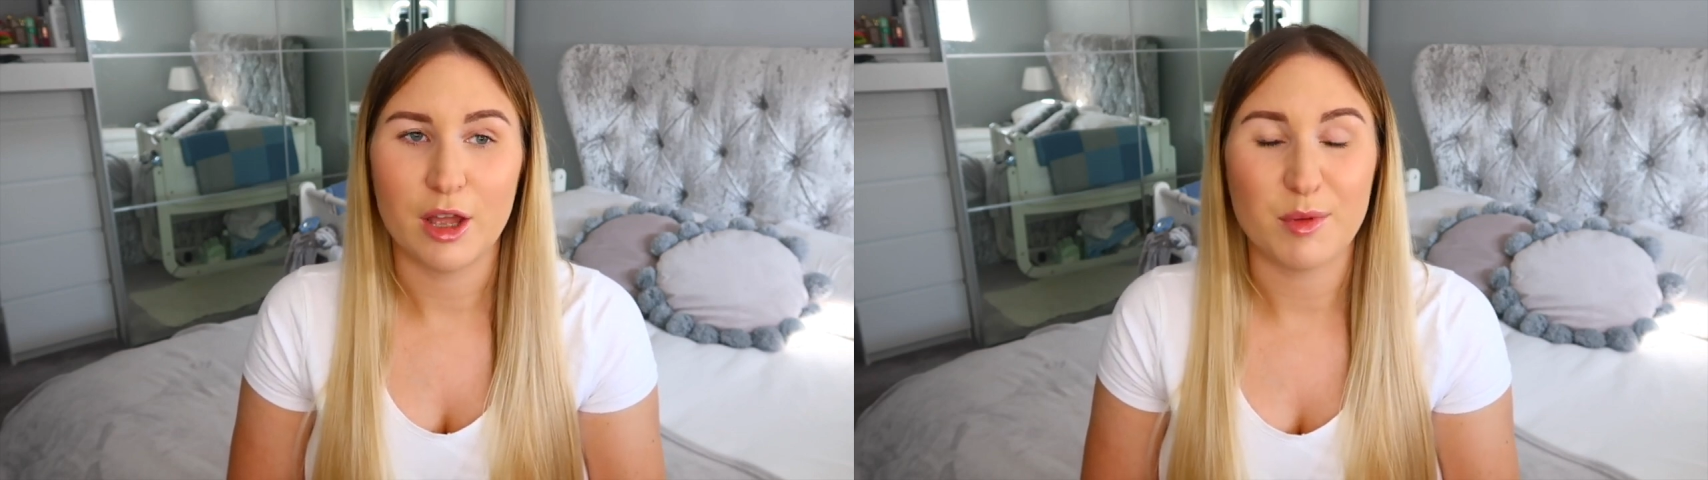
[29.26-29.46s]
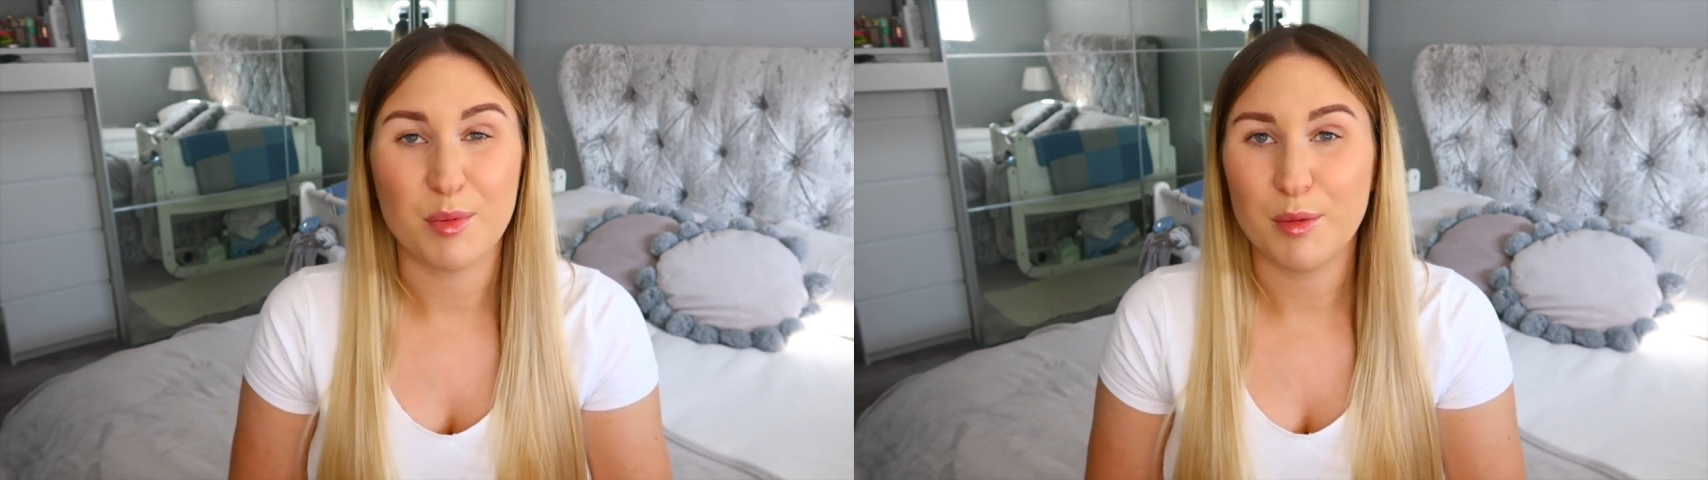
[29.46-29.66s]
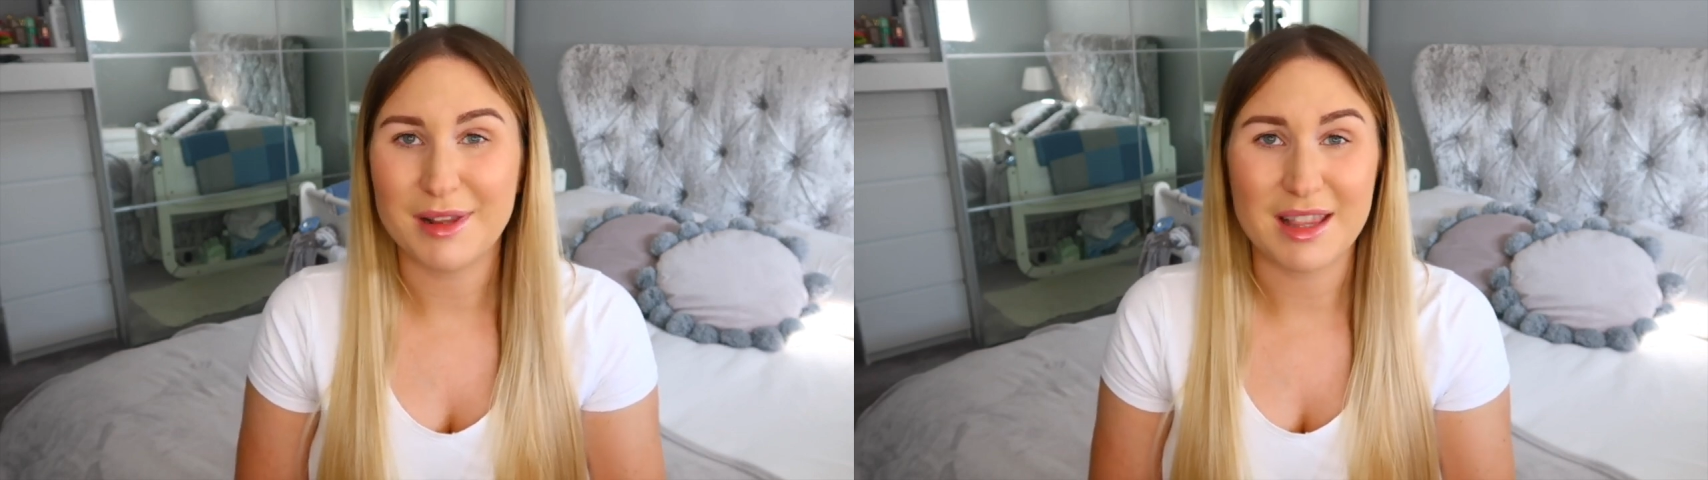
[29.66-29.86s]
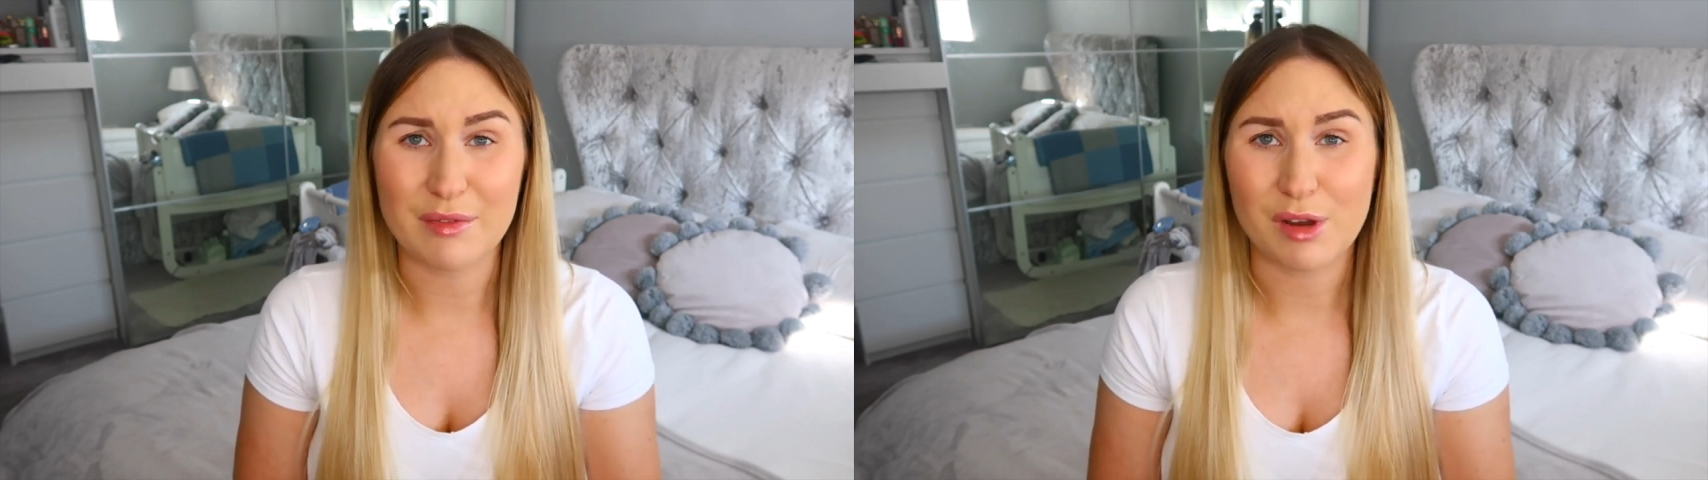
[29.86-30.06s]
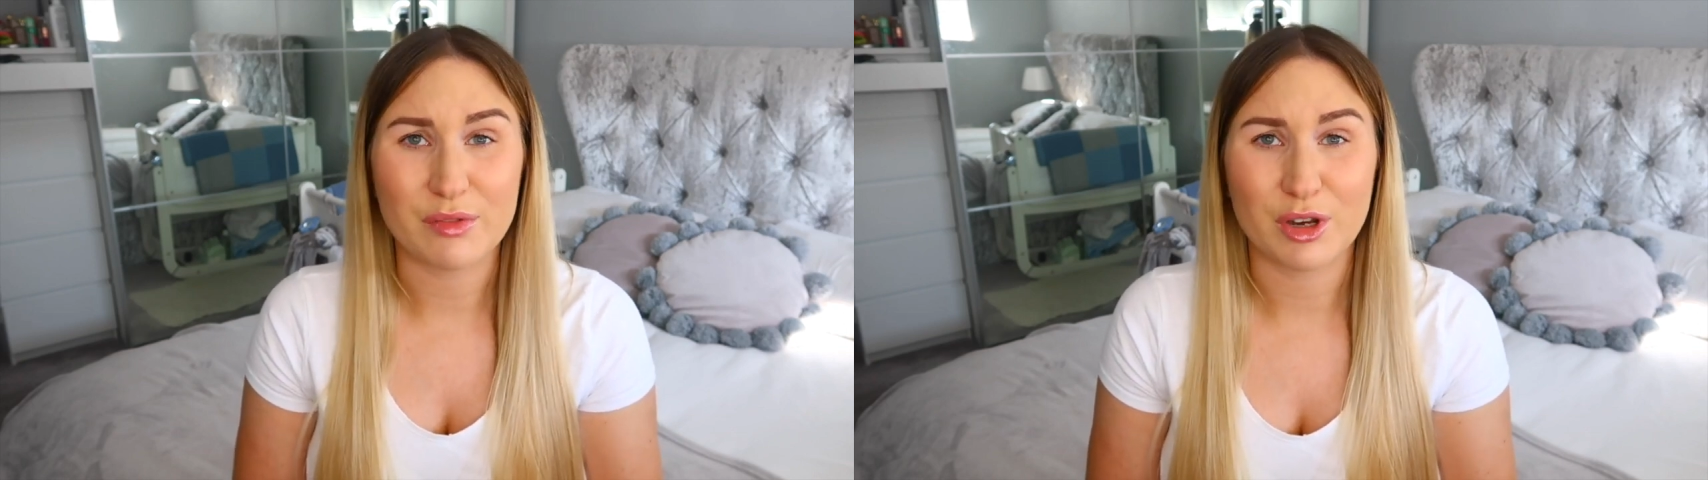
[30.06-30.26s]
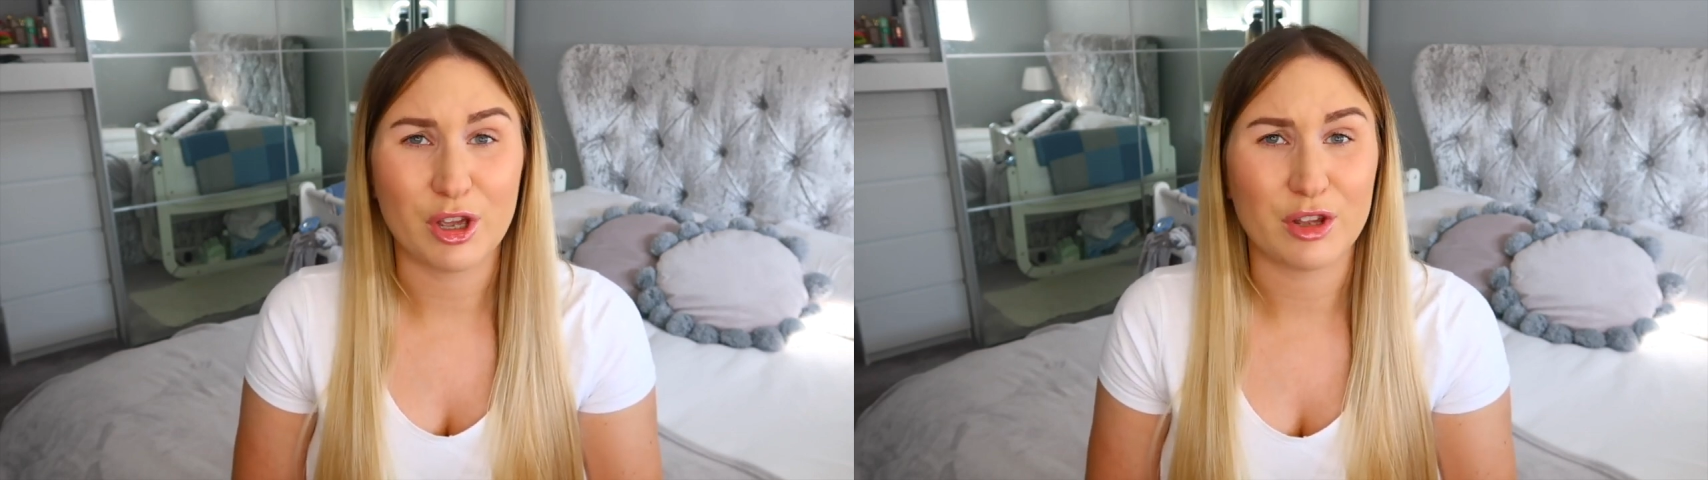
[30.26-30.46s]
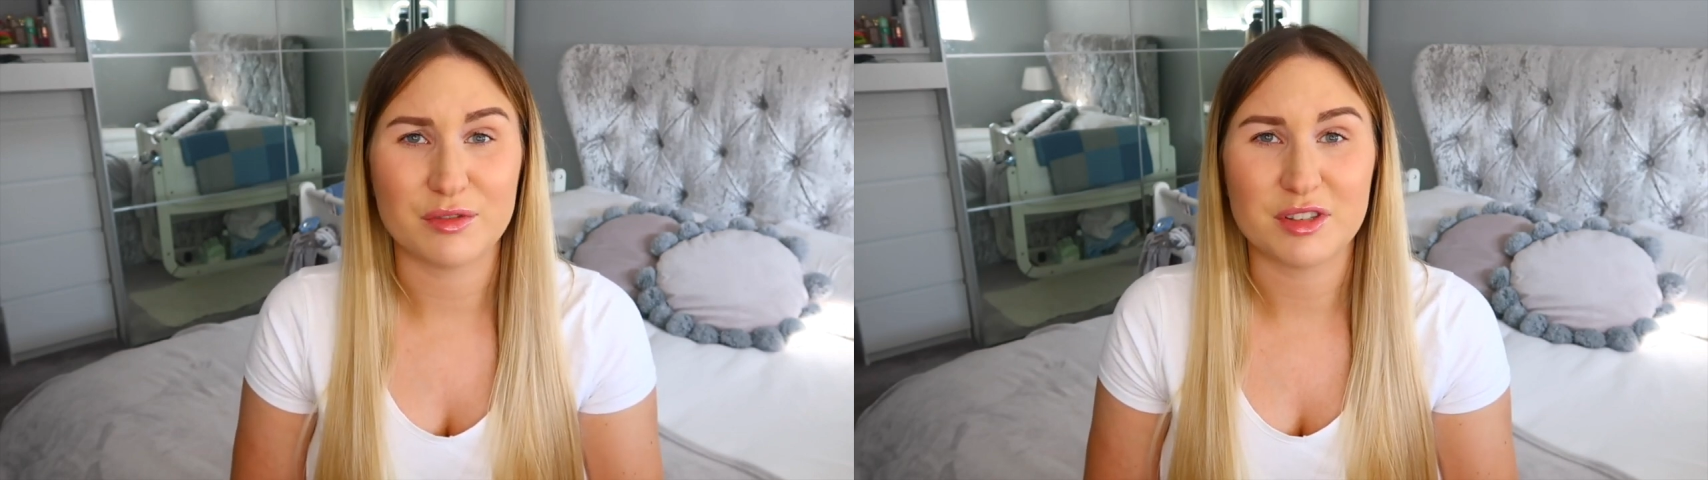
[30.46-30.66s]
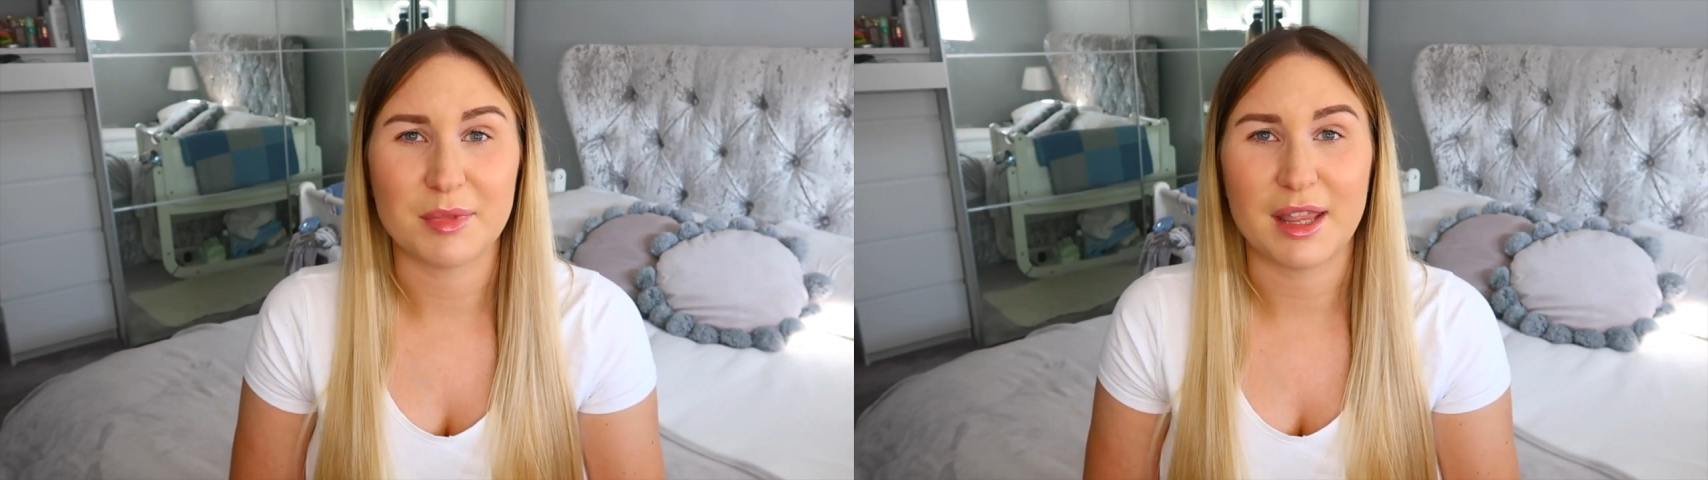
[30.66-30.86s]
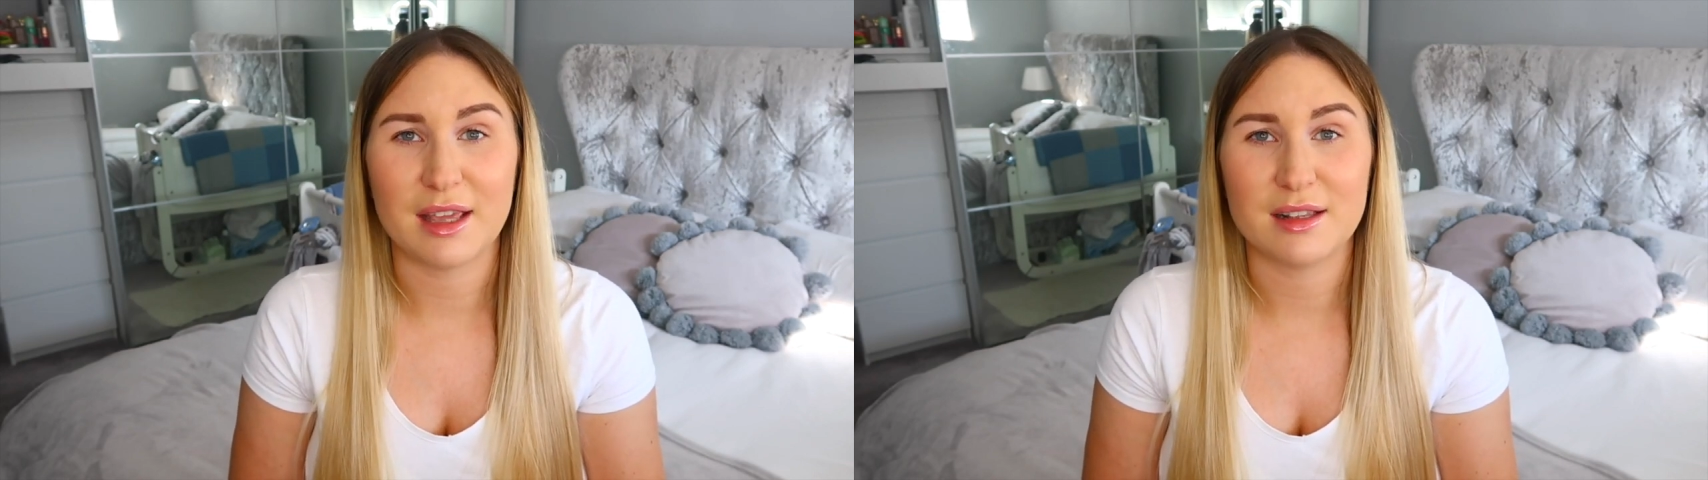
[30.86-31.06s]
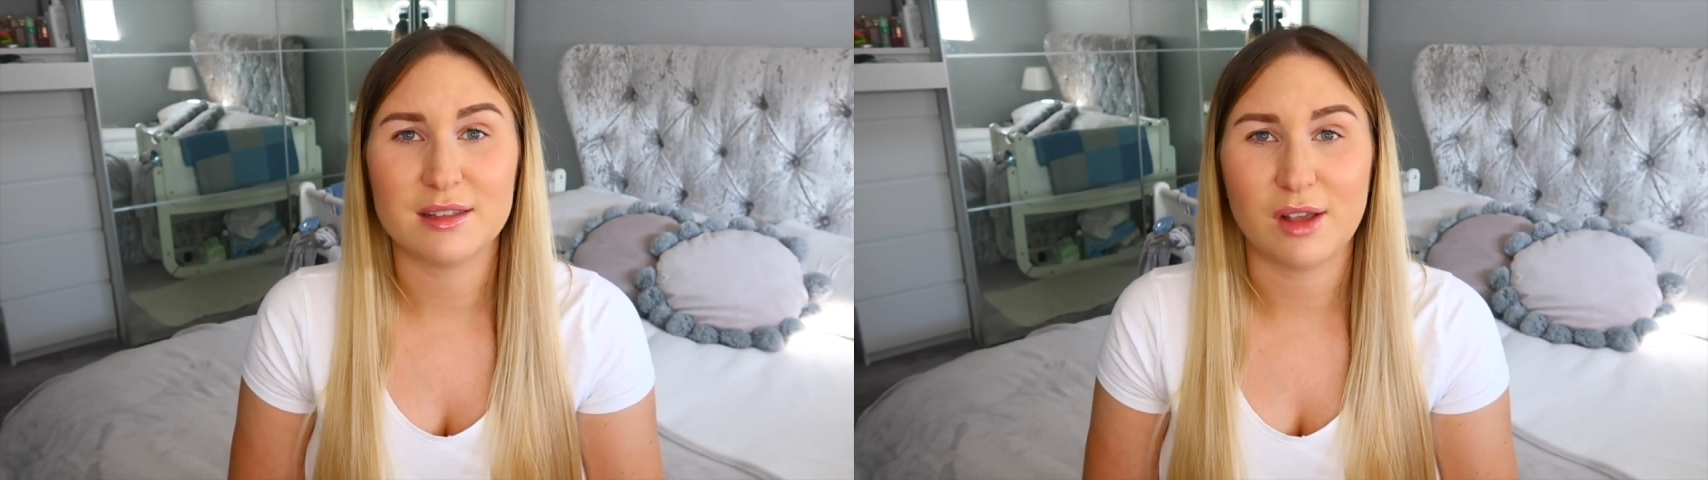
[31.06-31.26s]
you probably never even heard of some of these,